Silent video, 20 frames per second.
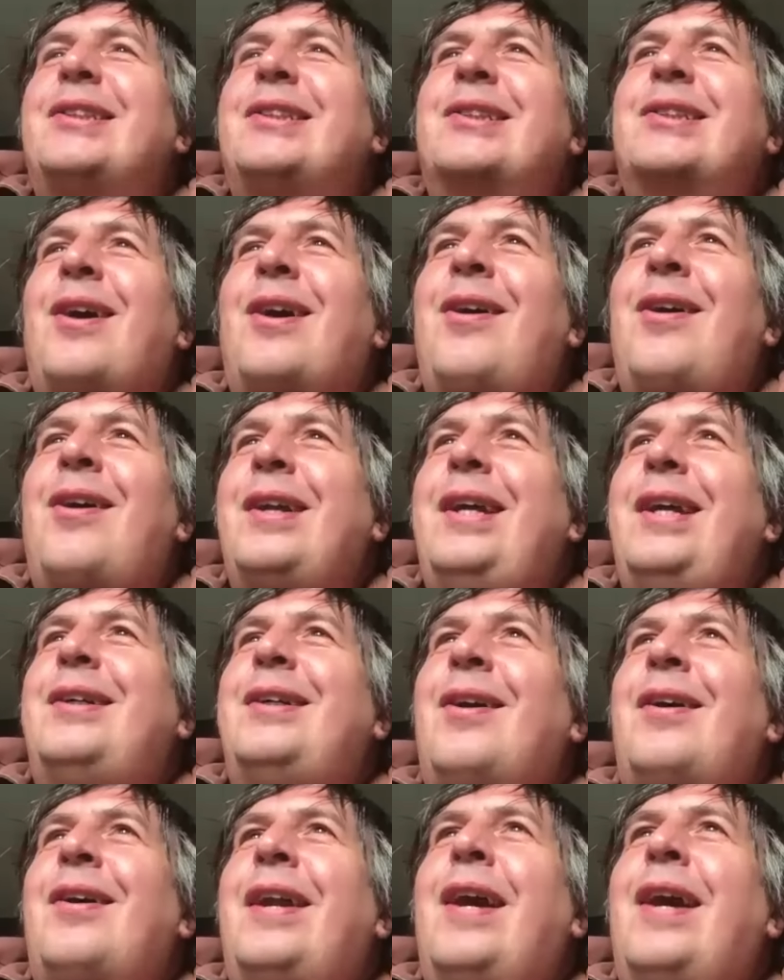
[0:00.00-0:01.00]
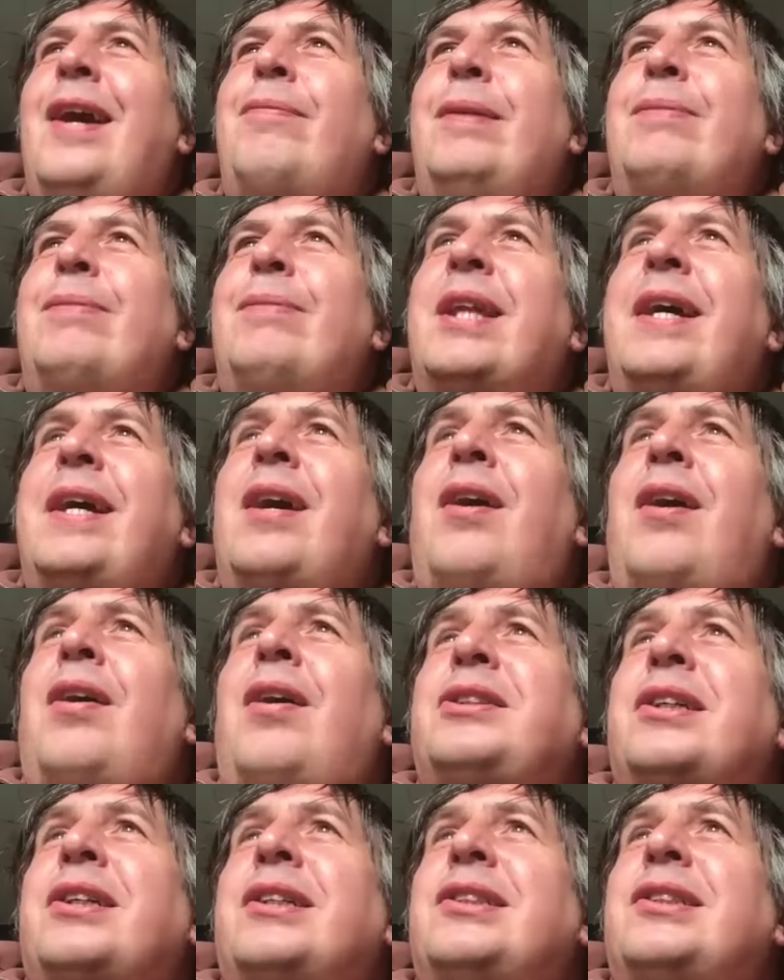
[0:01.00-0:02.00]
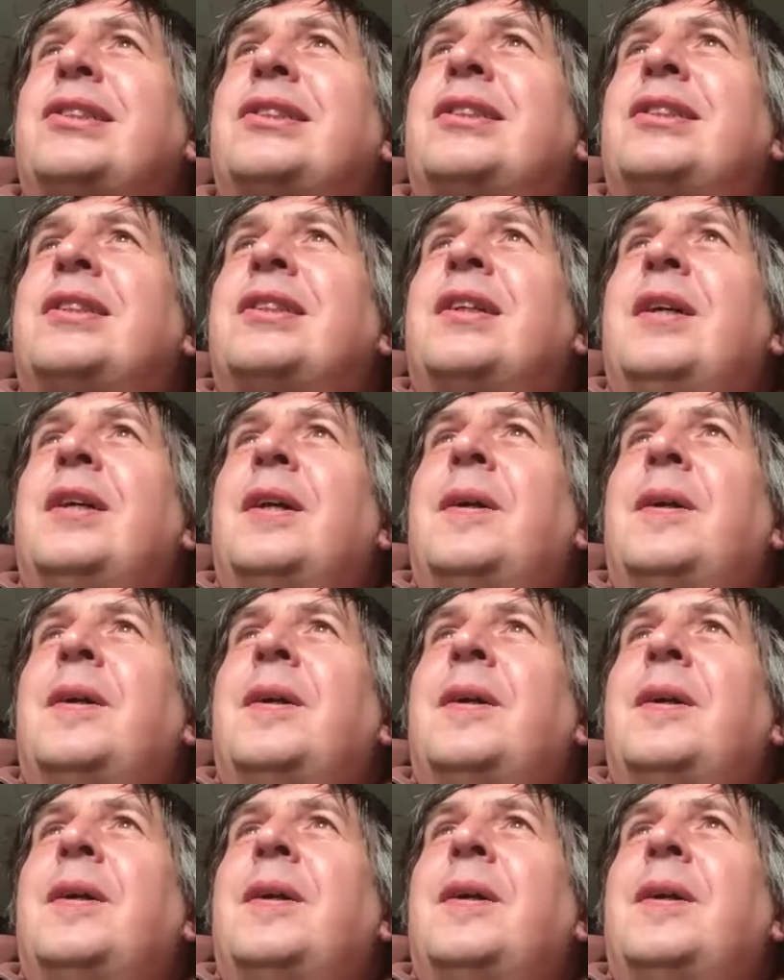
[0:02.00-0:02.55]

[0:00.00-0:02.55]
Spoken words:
just can't help it. But they are just,